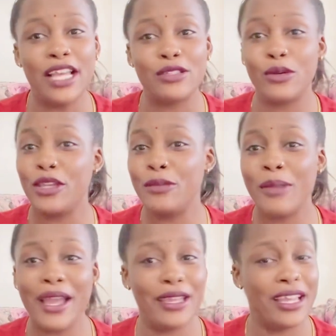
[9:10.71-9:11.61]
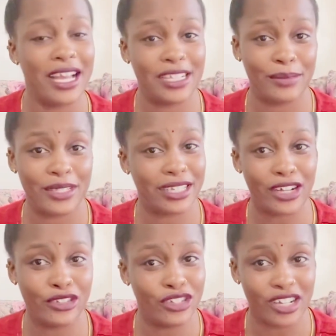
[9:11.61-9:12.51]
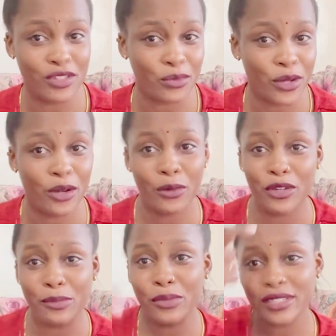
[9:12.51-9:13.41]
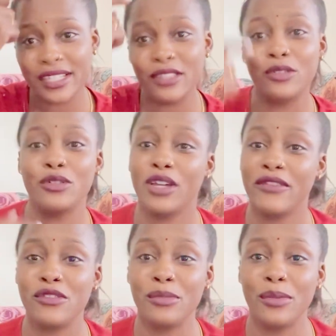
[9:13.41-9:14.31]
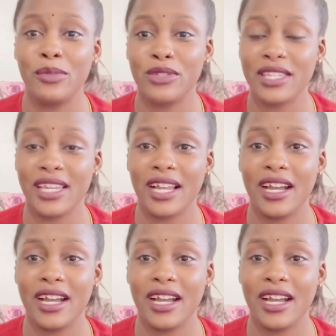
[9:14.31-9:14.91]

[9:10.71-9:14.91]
So in my husband's culture as well, when you put sindoor, you have to be putting